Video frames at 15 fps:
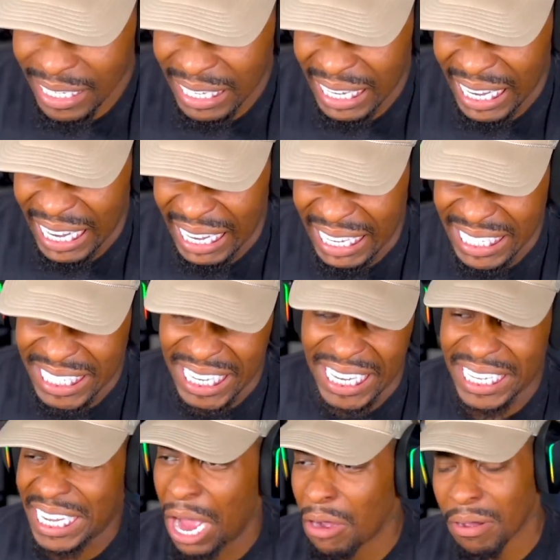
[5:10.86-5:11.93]

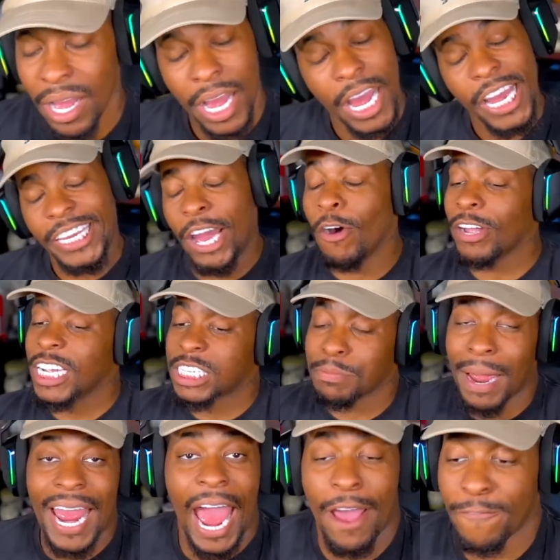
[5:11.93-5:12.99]
Easy. Yo. Jokic
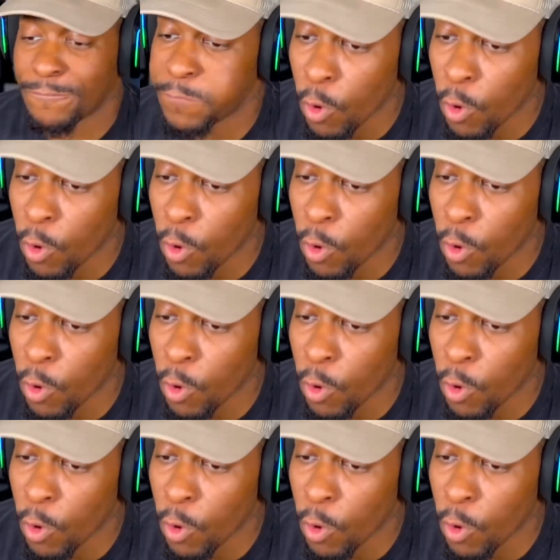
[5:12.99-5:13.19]
might have